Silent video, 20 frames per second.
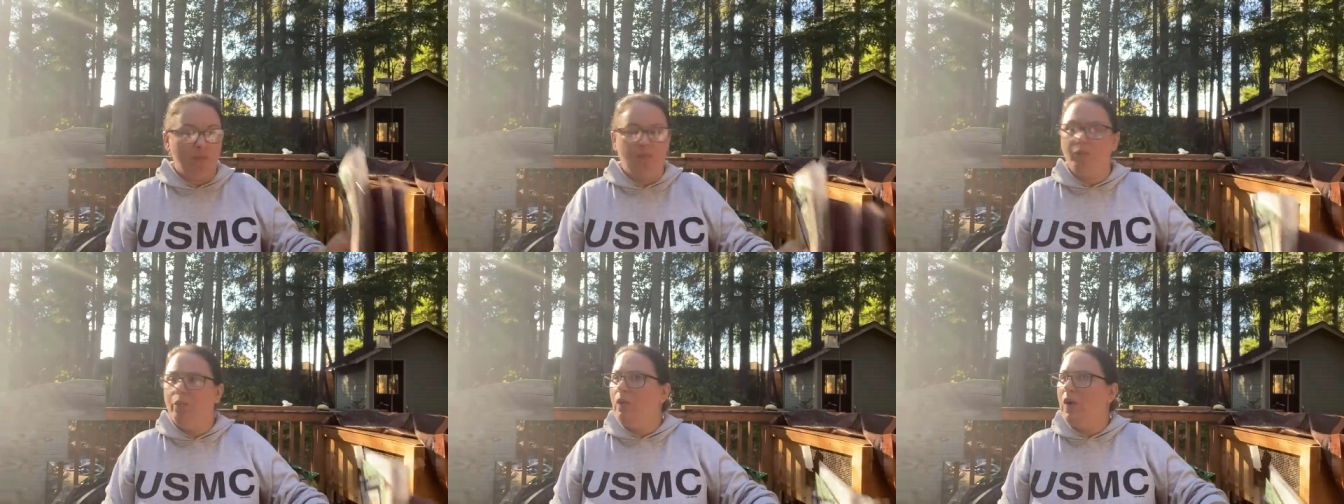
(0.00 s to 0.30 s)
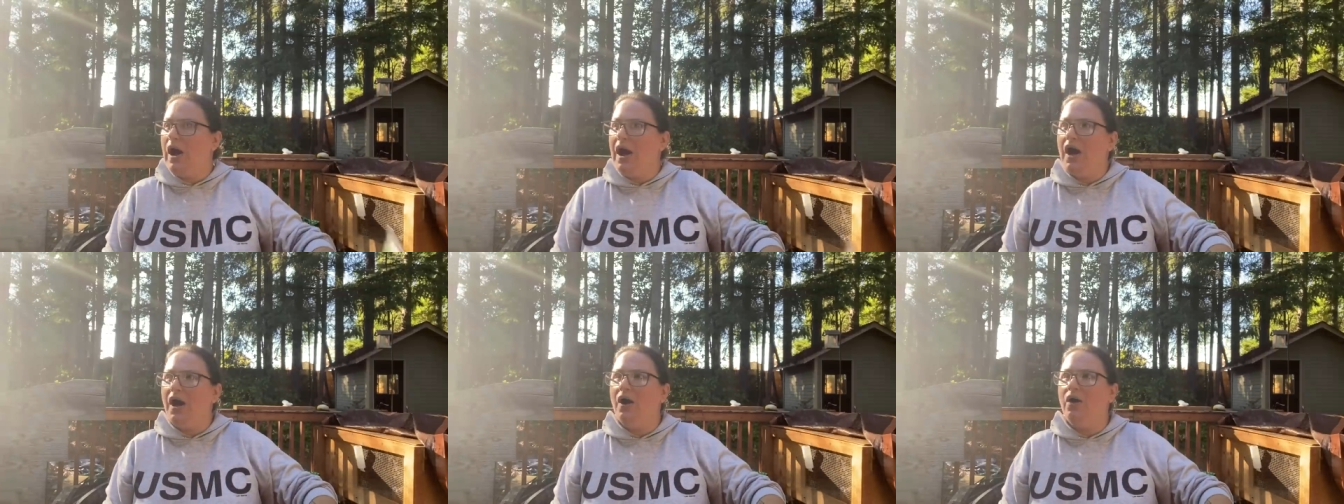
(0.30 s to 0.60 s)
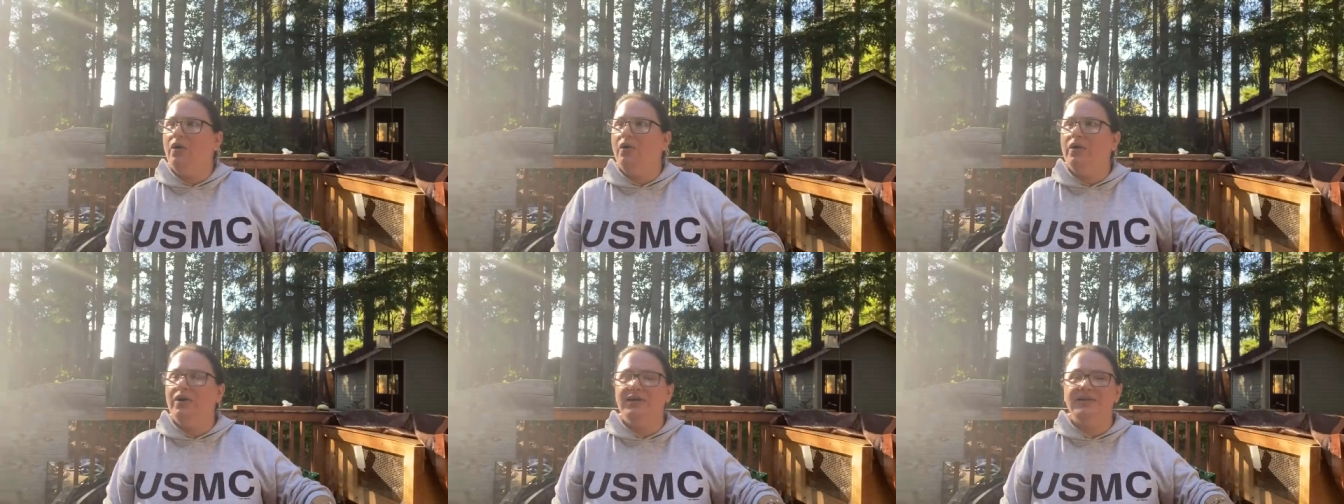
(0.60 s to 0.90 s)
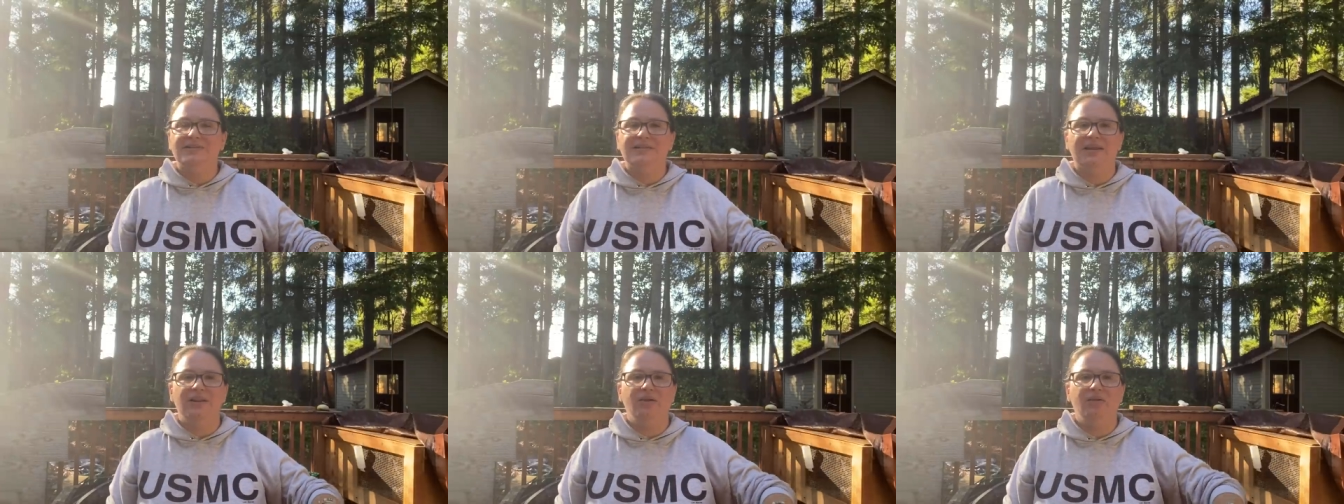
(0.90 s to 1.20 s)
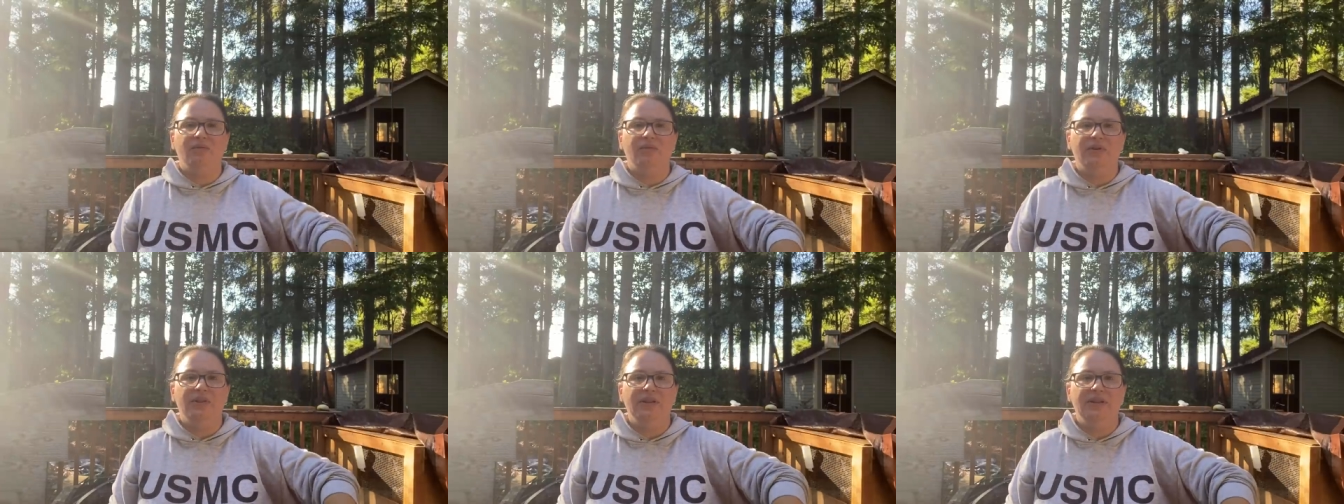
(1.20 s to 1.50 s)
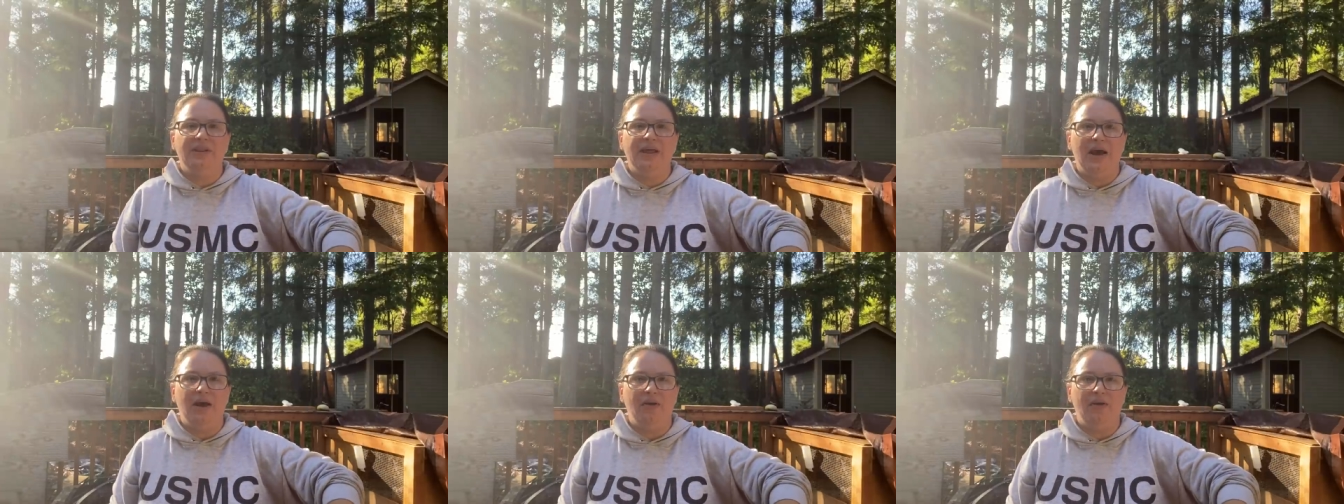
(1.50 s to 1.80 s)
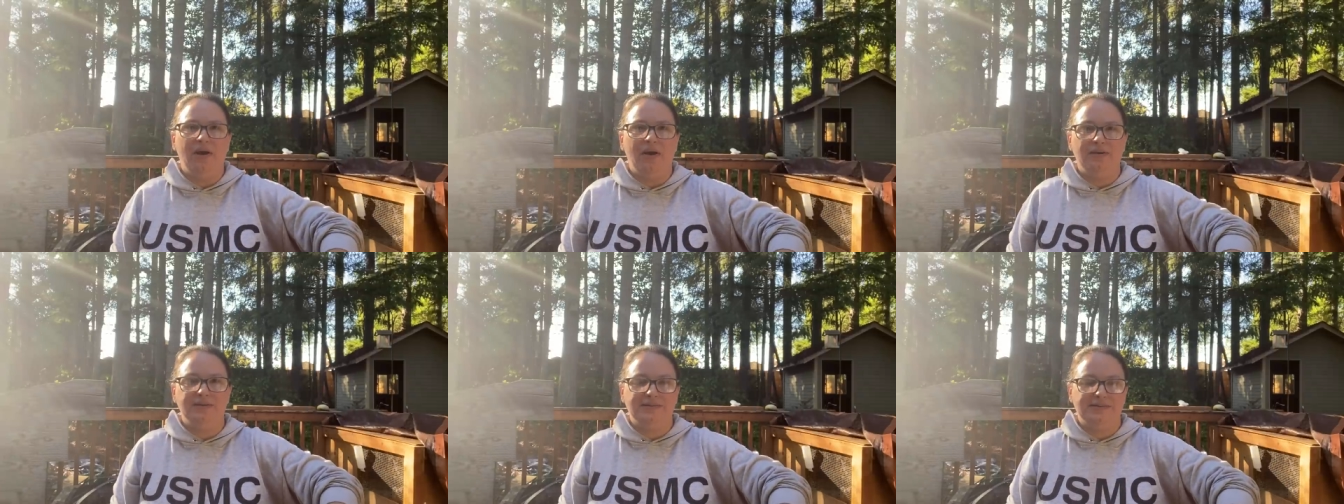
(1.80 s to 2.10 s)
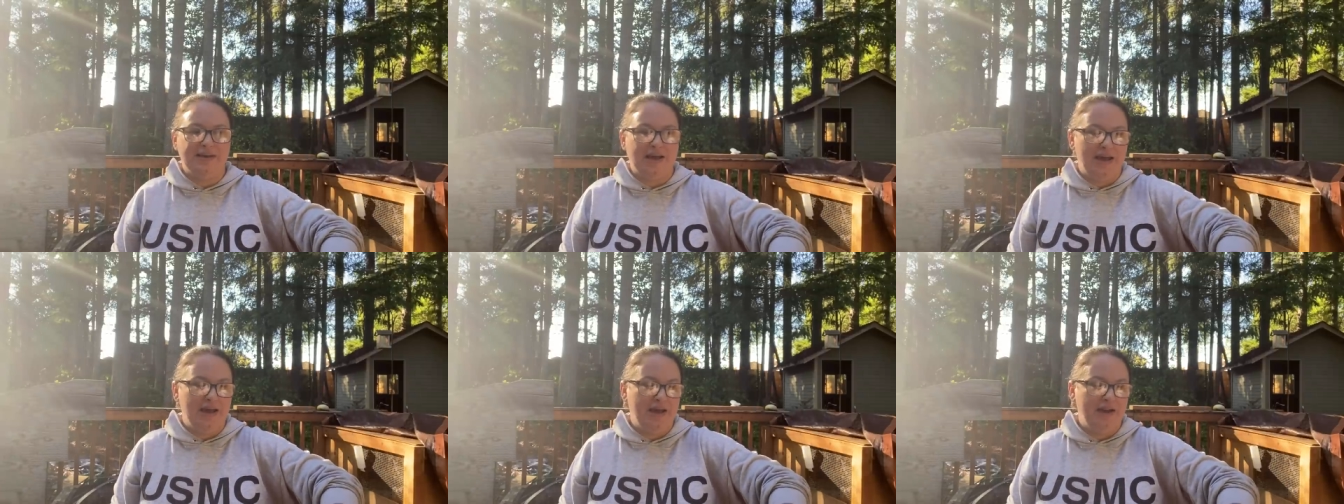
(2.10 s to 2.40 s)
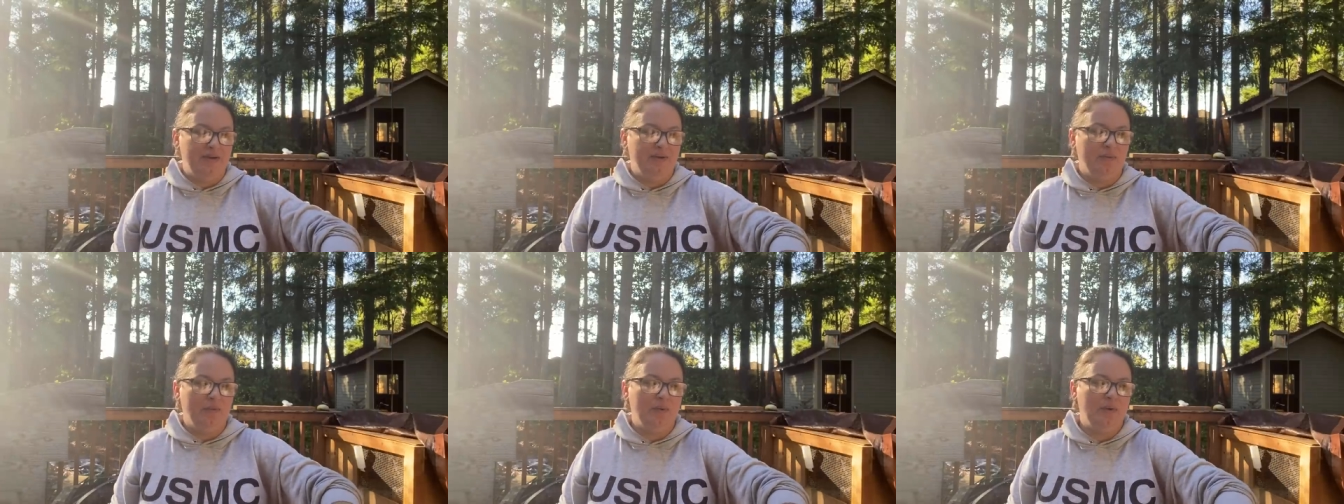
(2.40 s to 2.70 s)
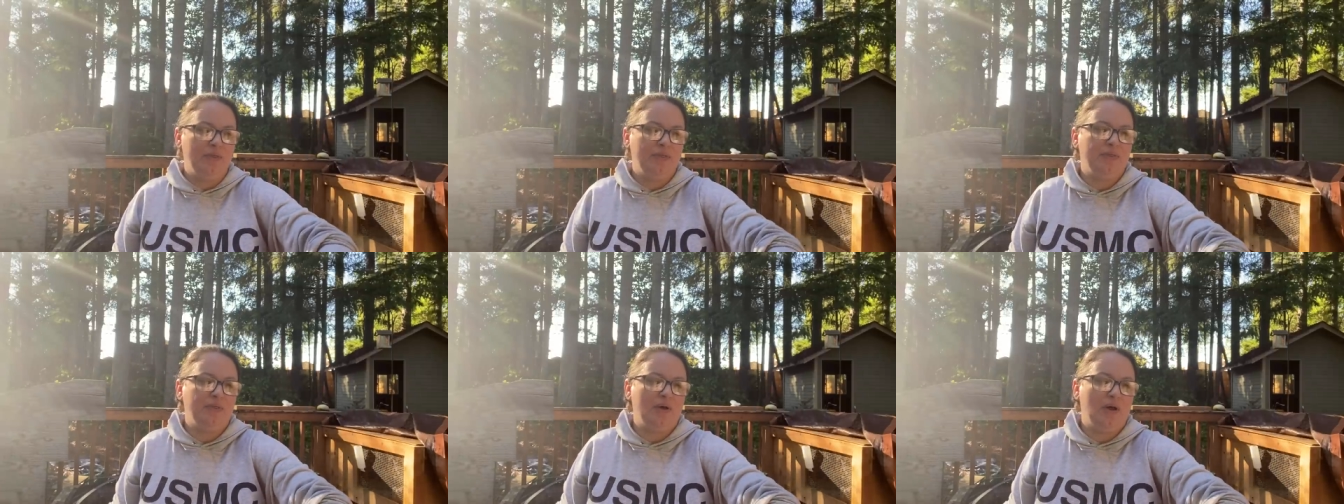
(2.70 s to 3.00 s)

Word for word: Wow, it is getting really loud outside with